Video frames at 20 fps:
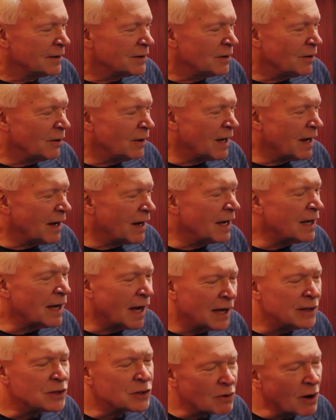so yeah,
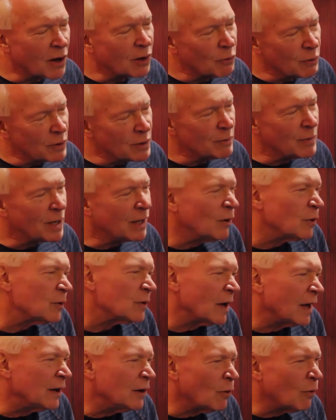I, I, struggle with them. I don't
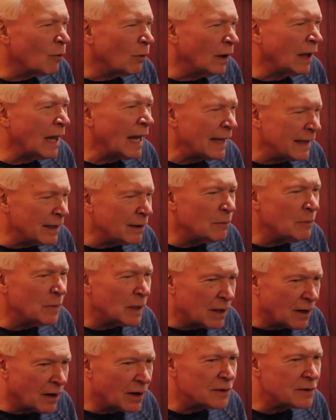I don't like them
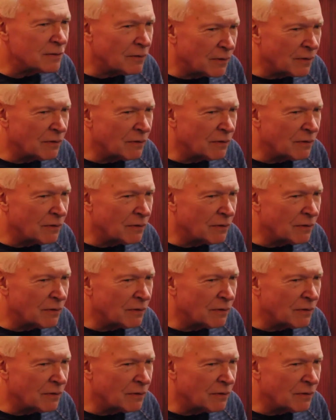because of